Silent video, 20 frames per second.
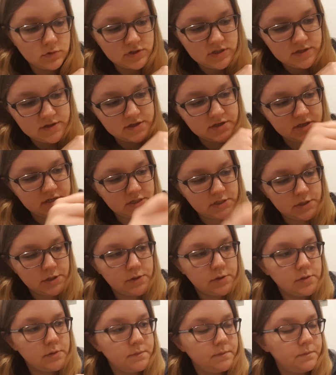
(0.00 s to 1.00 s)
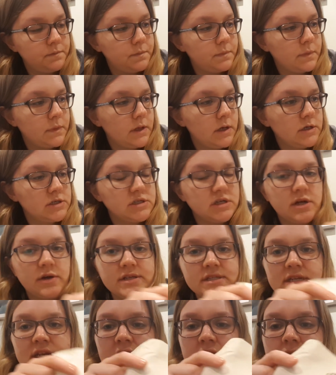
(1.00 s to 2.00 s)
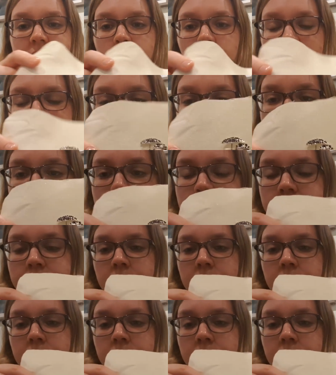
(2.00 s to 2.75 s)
was it 32? Don't know, it's an even weave,